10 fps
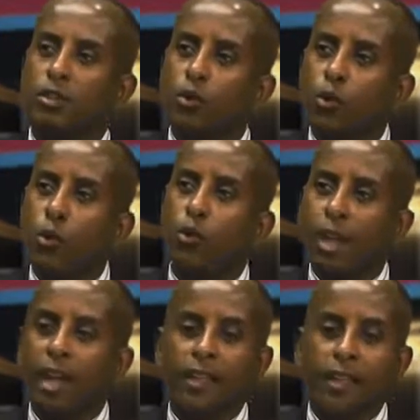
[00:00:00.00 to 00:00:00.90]
to know
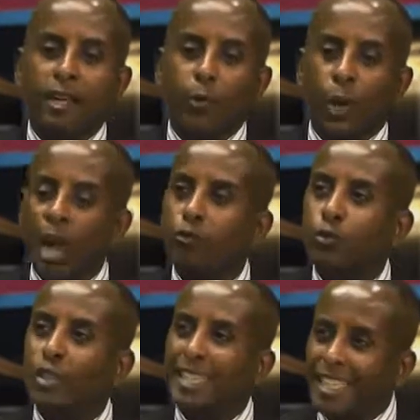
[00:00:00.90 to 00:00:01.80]
that we have
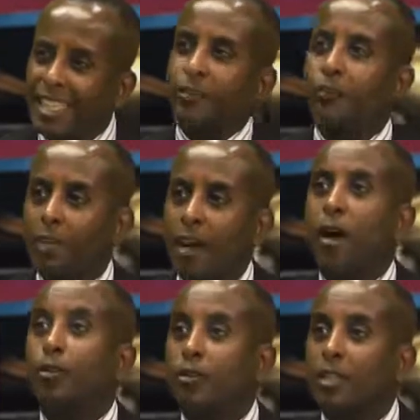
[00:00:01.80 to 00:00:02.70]
to give out